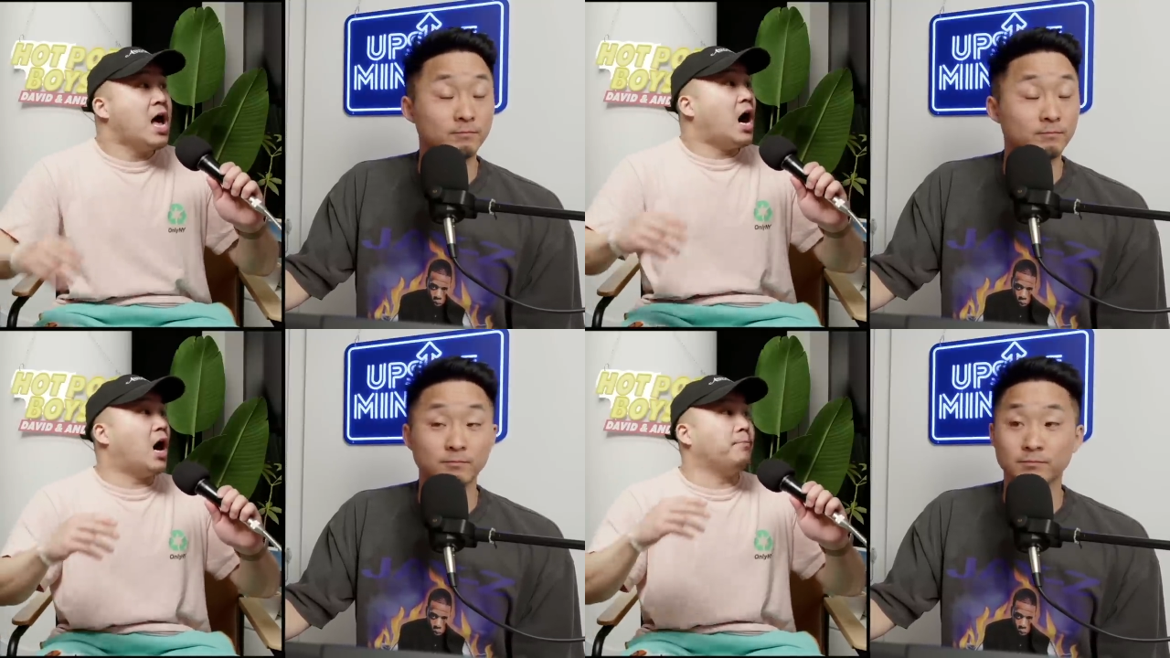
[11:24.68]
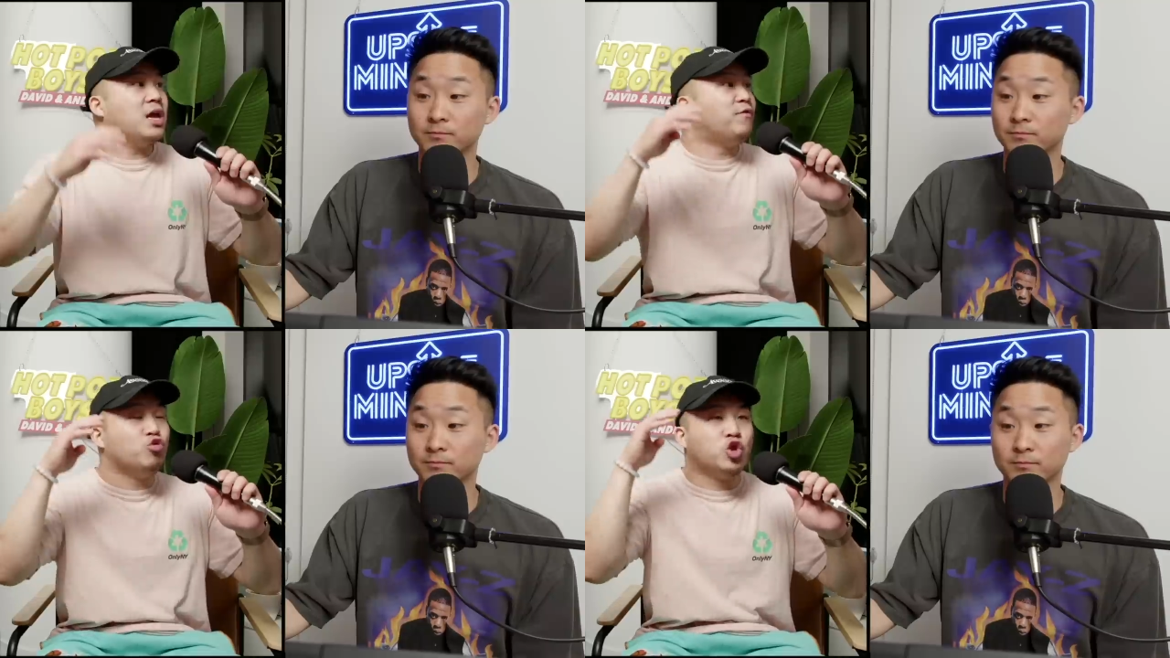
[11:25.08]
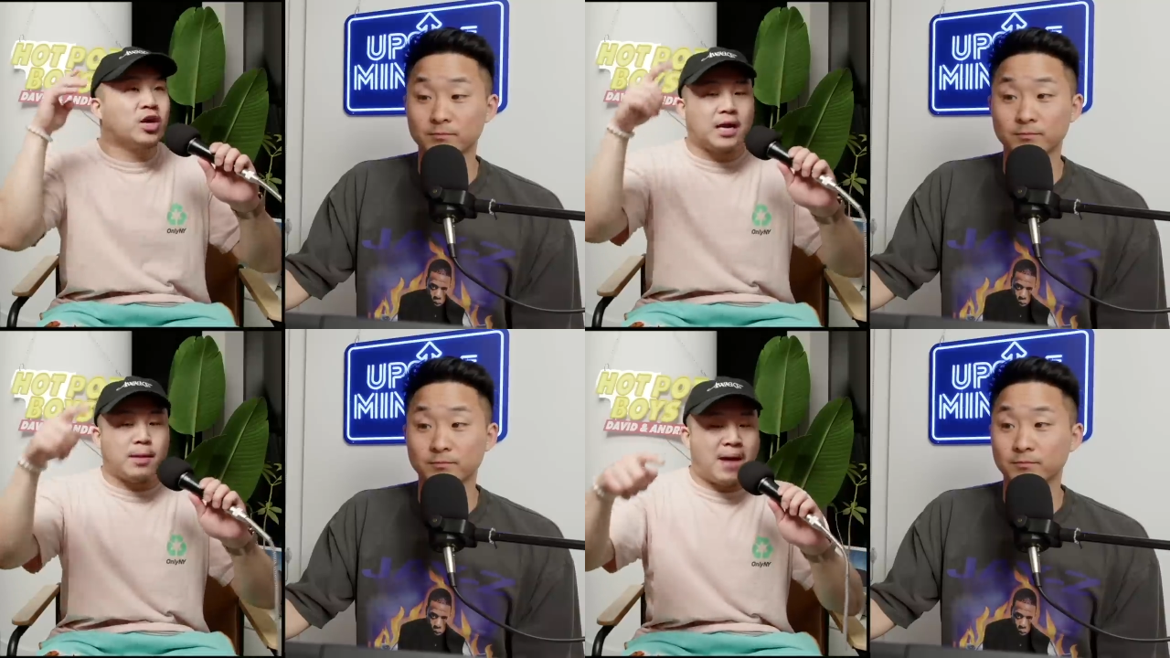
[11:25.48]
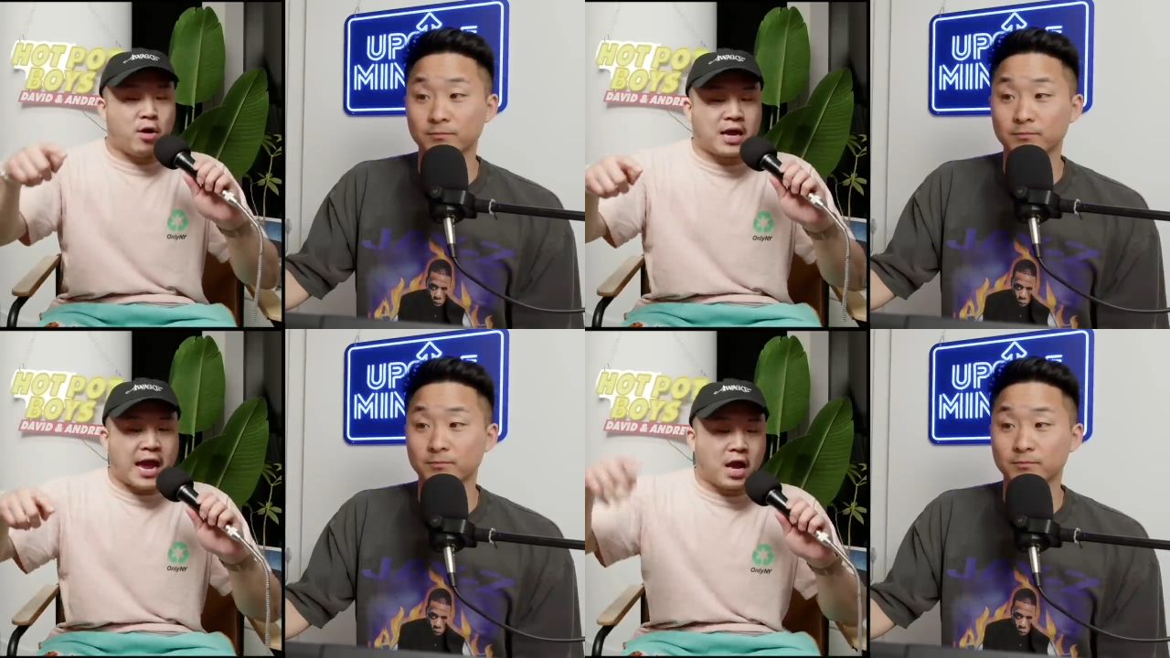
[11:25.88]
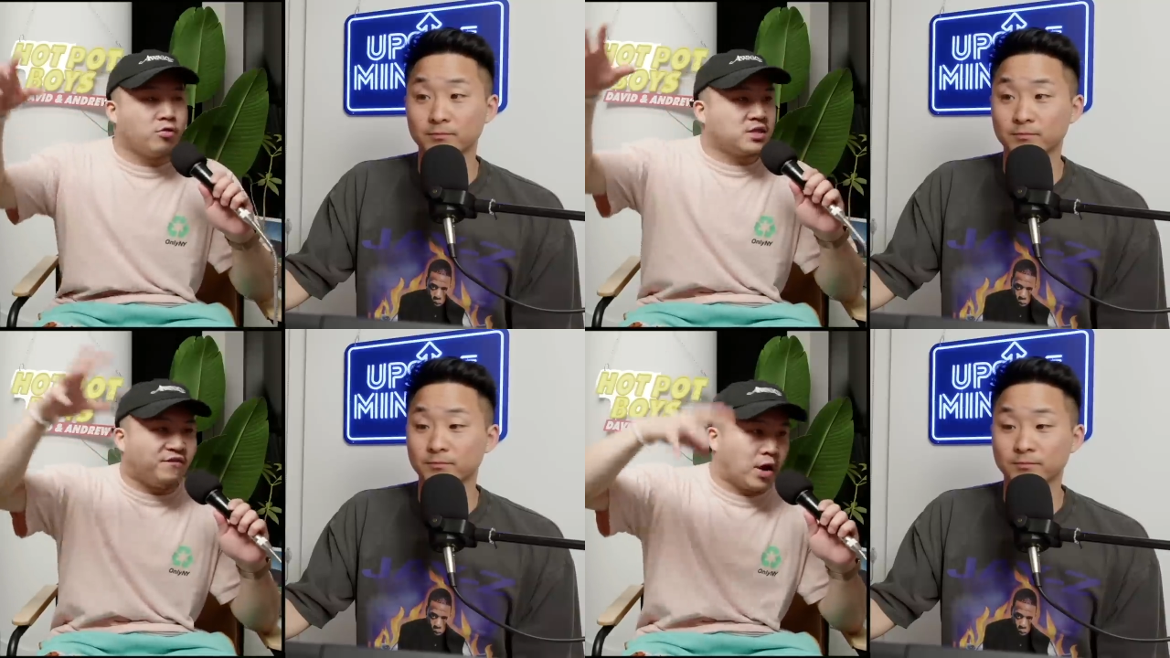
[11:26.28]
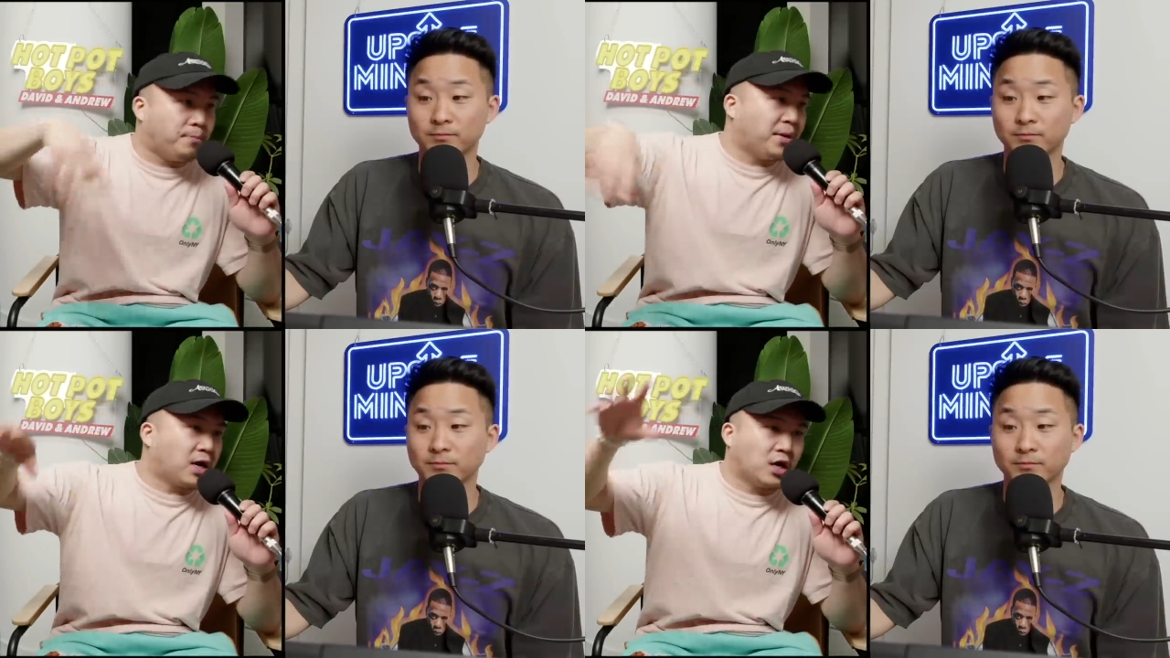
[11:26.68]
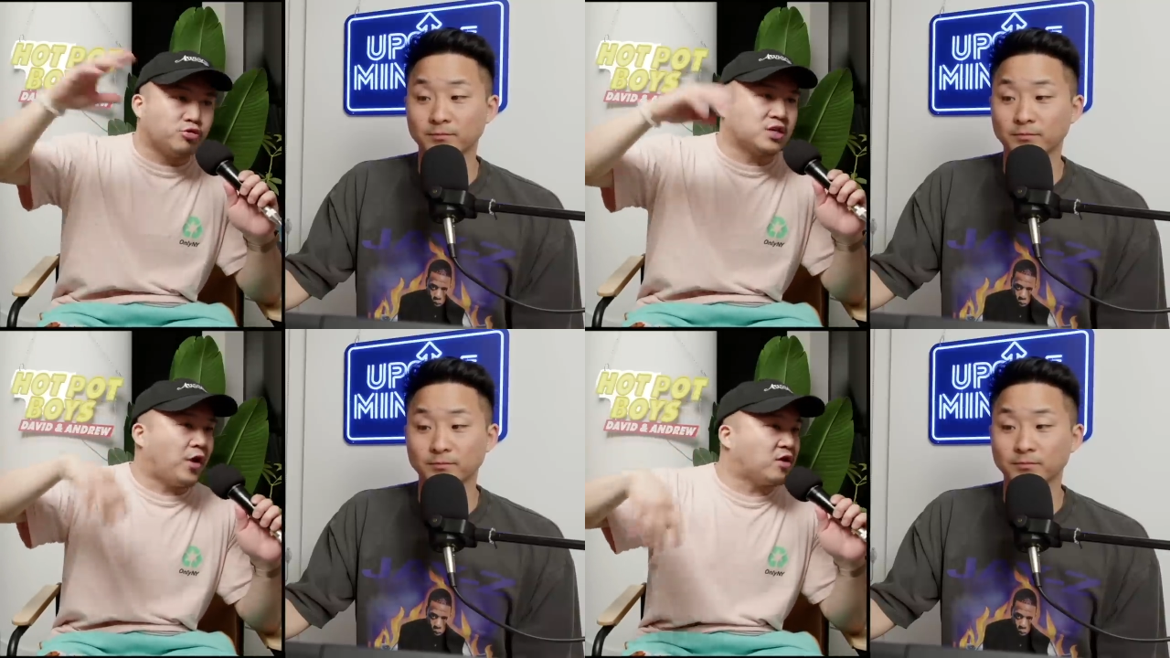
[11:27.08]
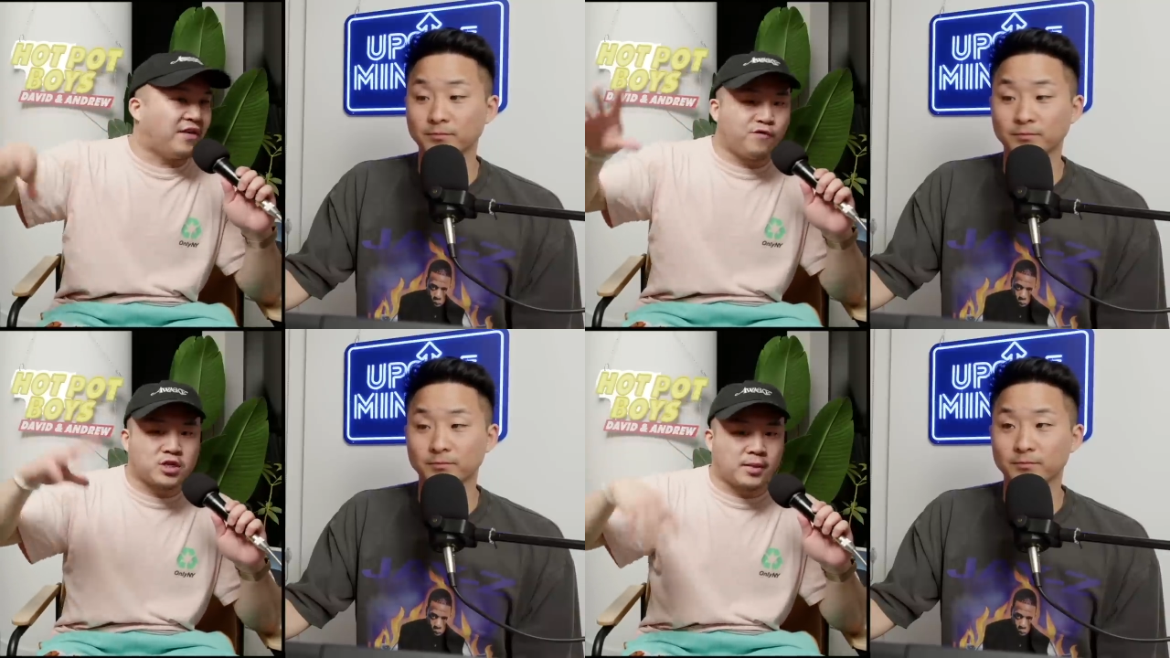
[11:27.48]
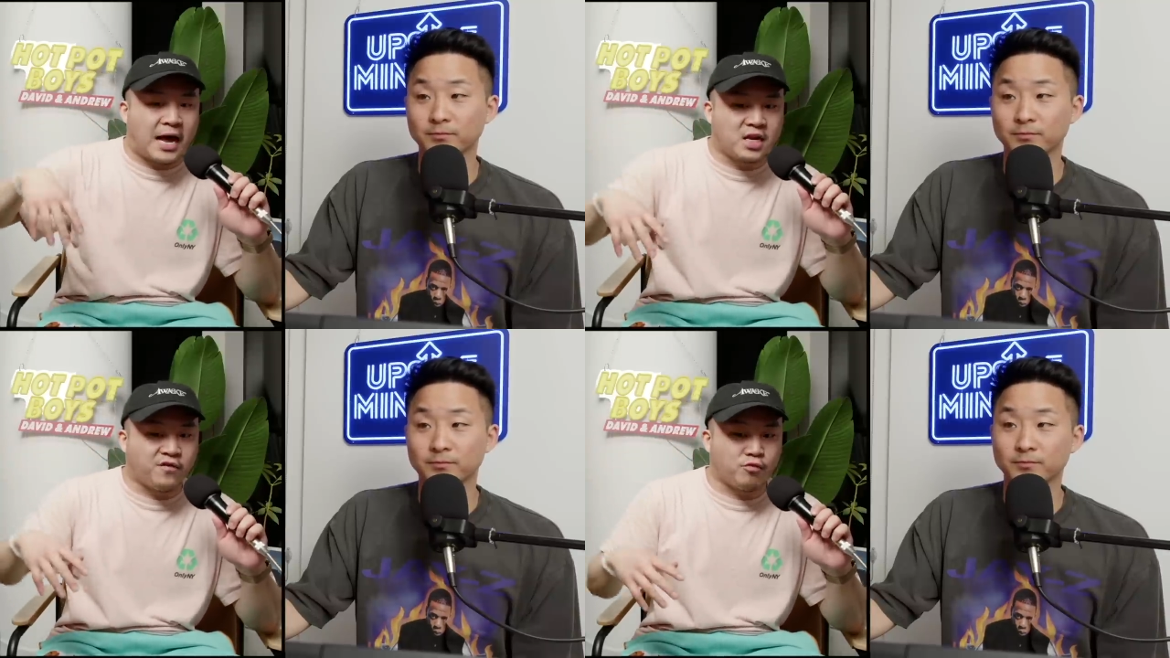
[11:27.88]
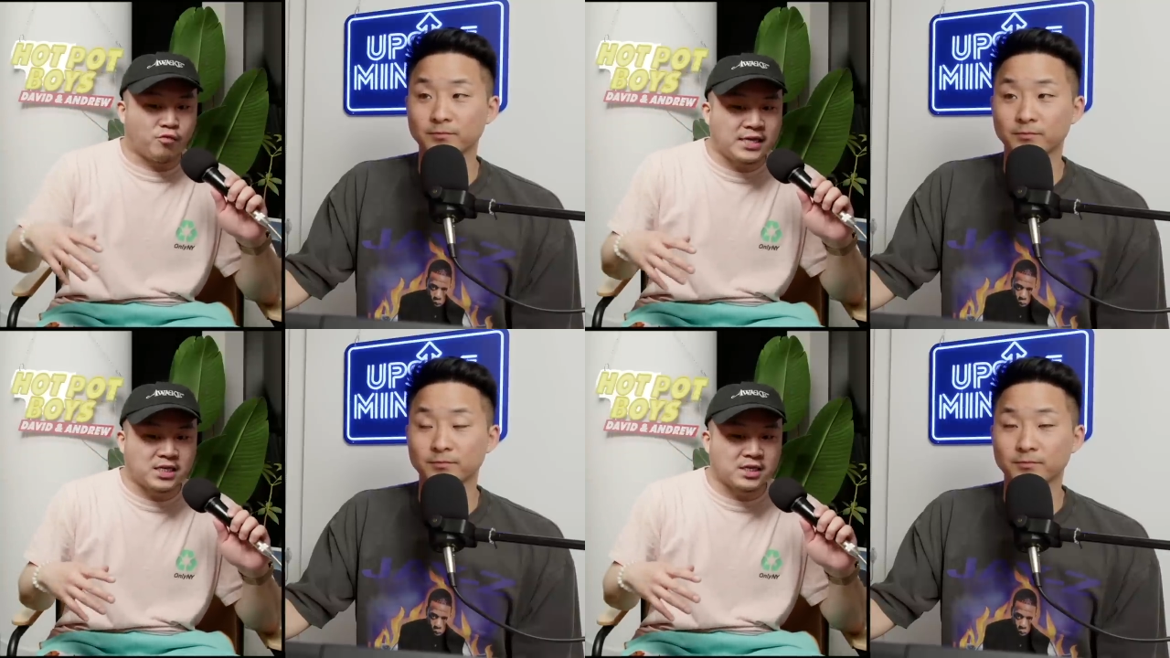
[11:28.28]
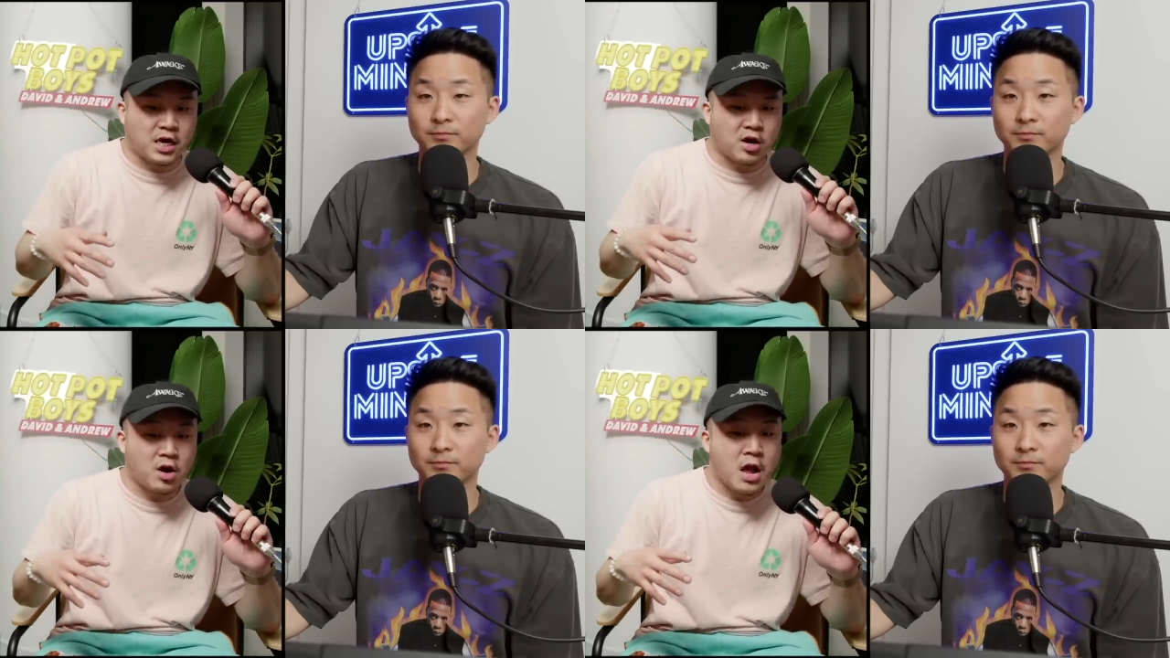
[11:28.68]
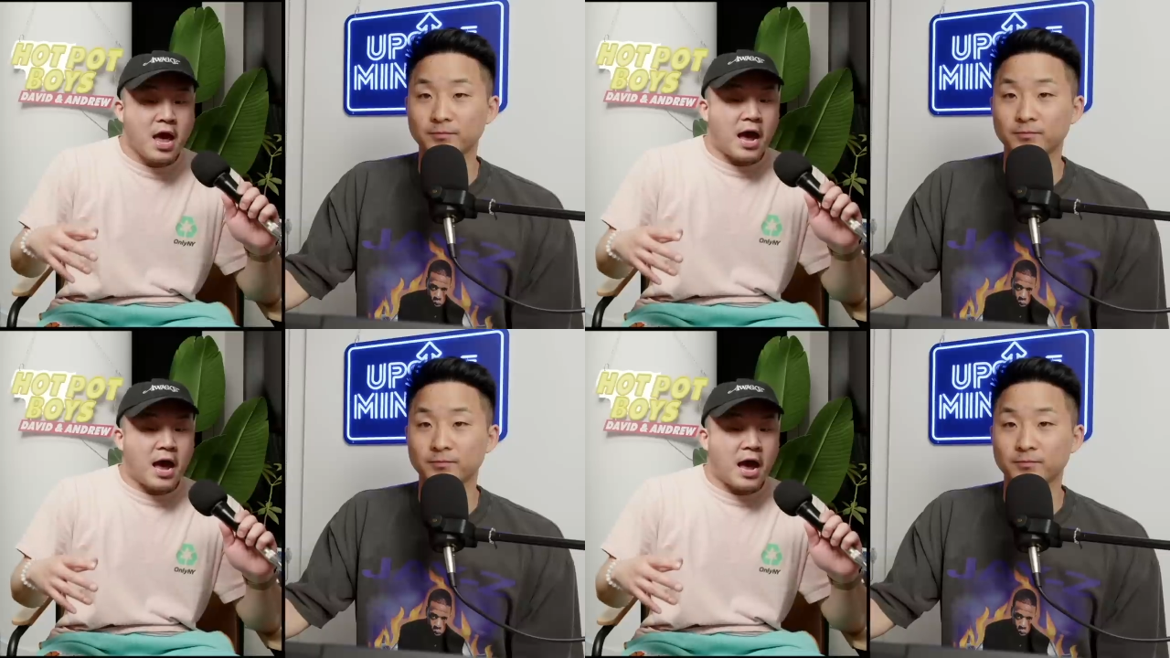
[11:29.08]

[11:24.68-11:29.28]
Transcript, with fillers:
Speaker 1: Um, if you look at America, Andrew, it's a very big country, it's very diverse, a lot of different races here.